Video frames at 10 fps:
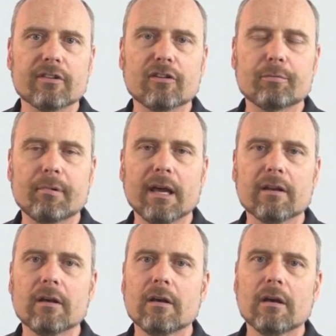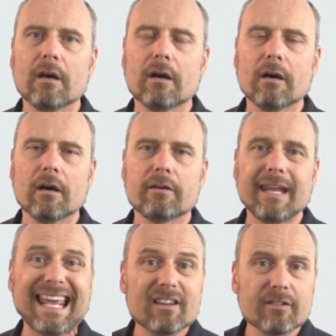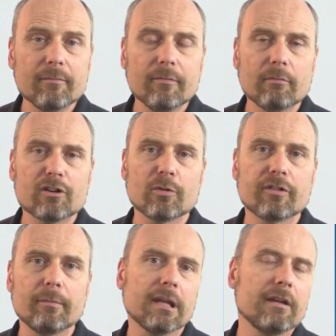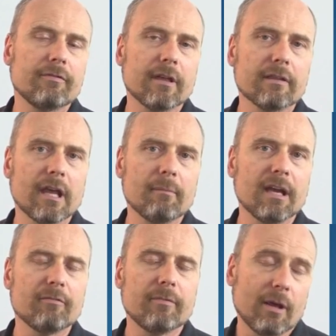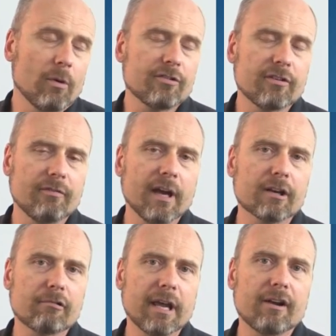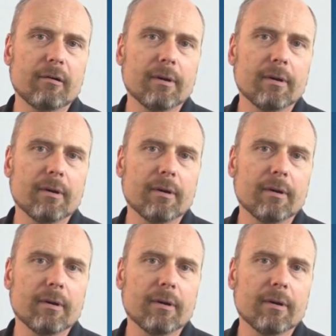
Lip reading: It spread deism, which was the belief that there was a divine creator,